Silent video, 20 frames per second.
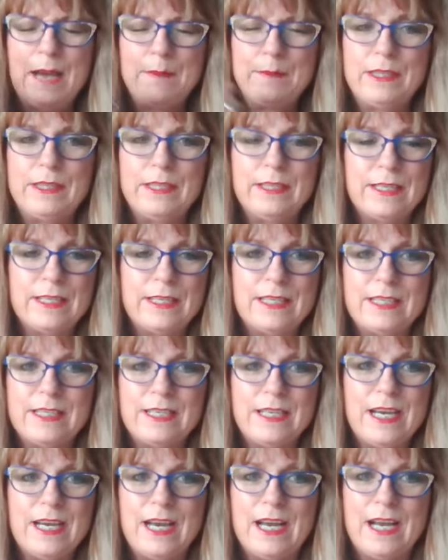
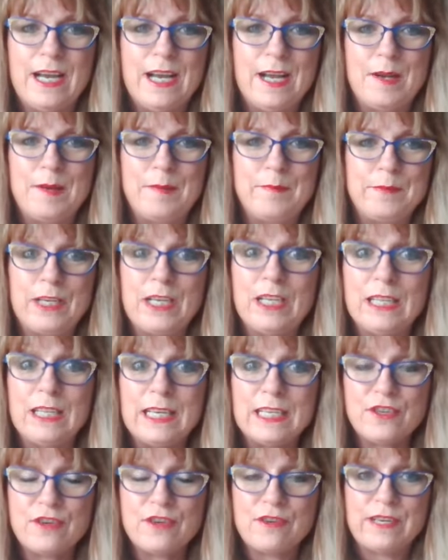amethyst um,
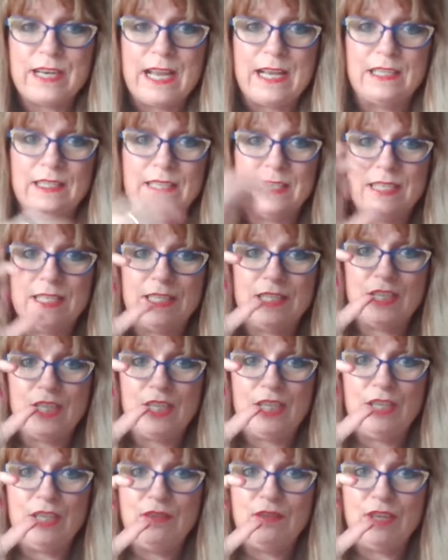cluster necklace. It's a
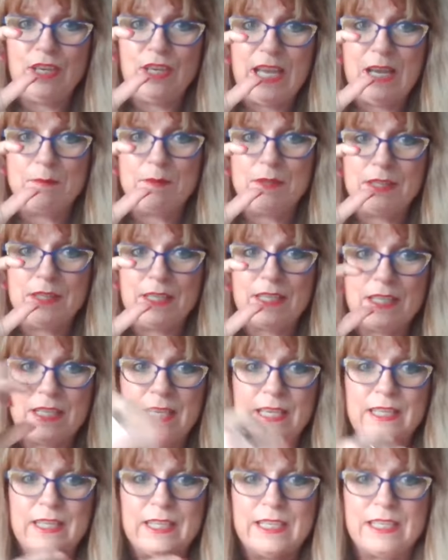huge amethyst
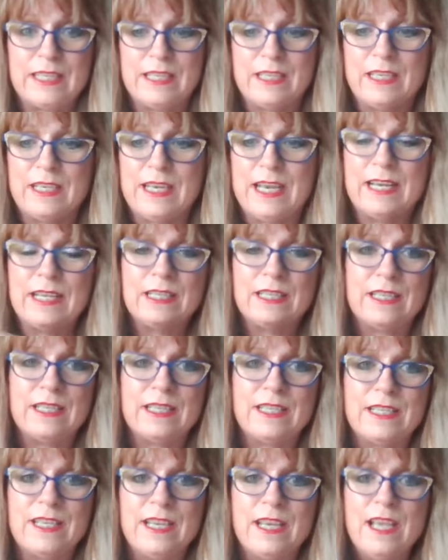like this in a
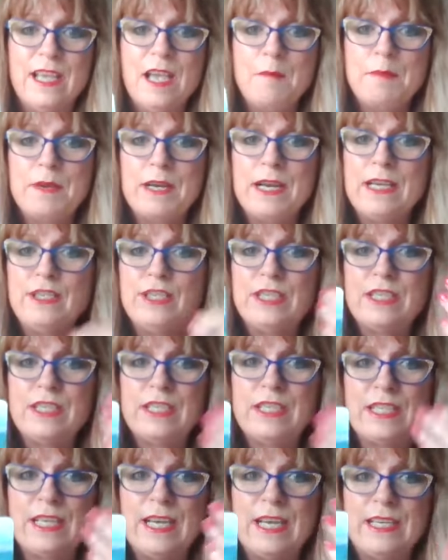necklace, but I just
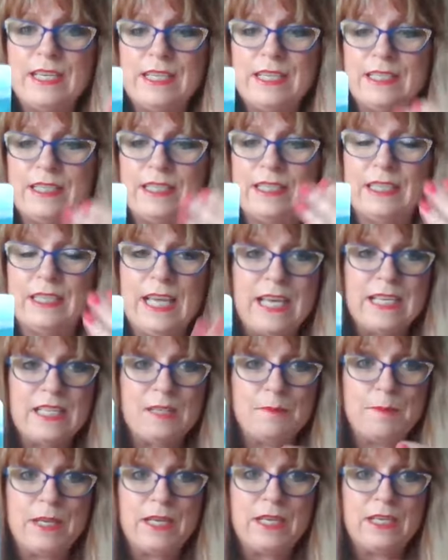decided at the
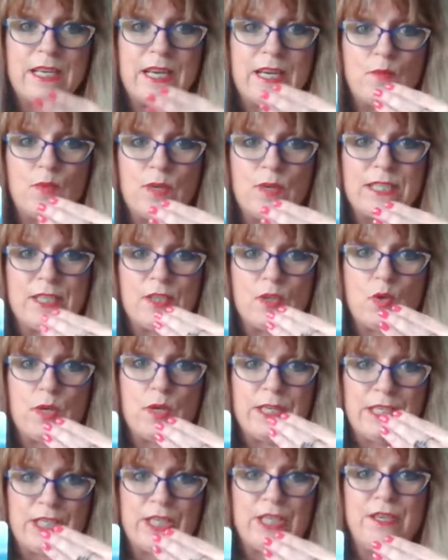last minute I wasn't
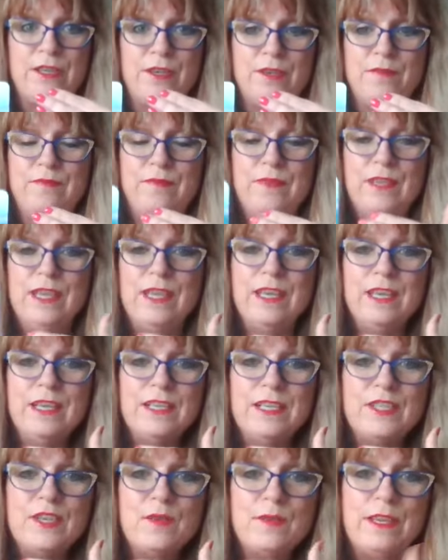going to.
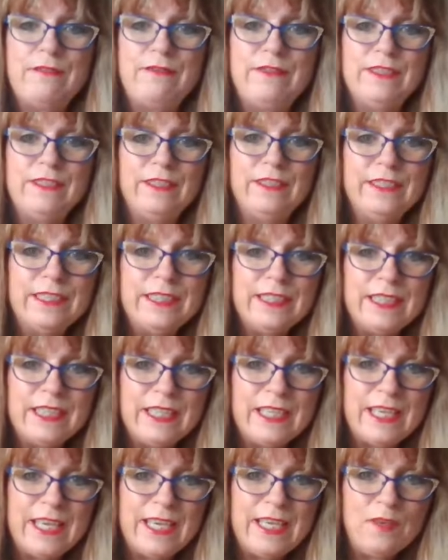So if you look at
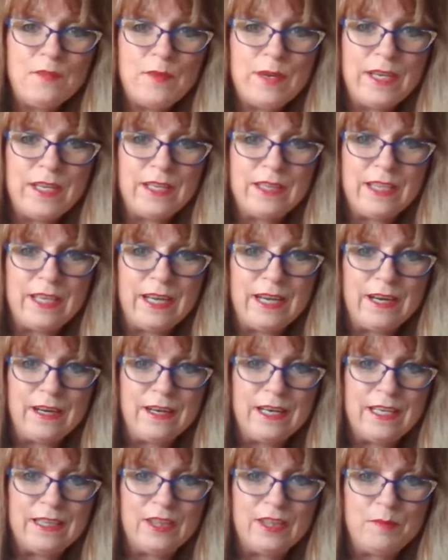the gateway
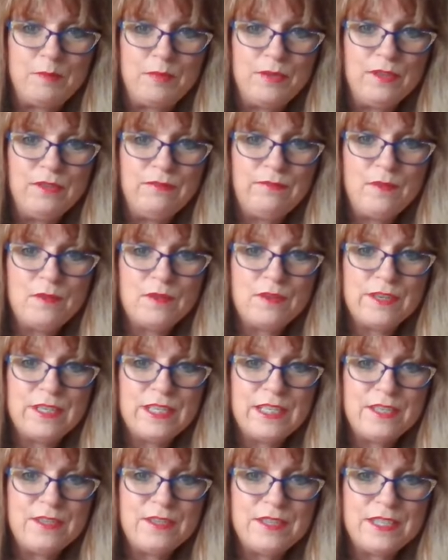there, at the beautiful
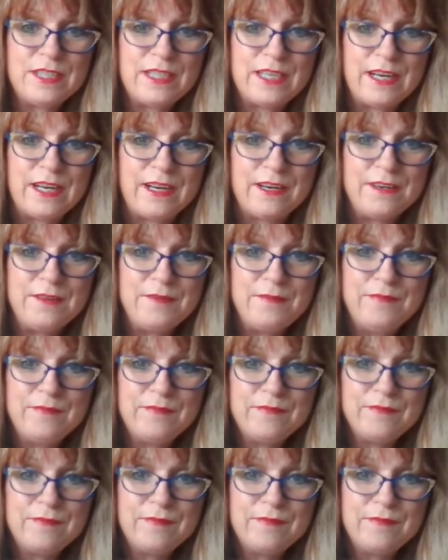crystals there,